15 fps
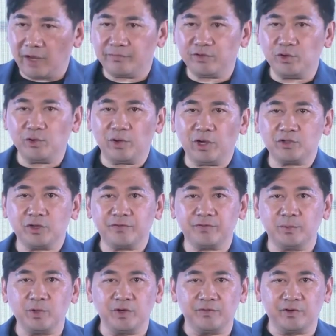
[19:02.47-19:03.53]
After you
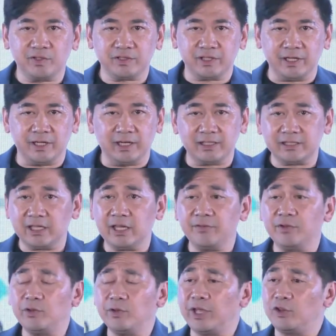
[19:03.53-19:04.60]
graduate from university, let's say
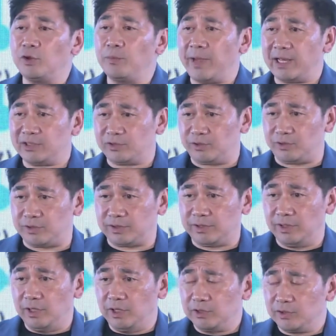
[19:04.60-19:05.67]
even you get your master's.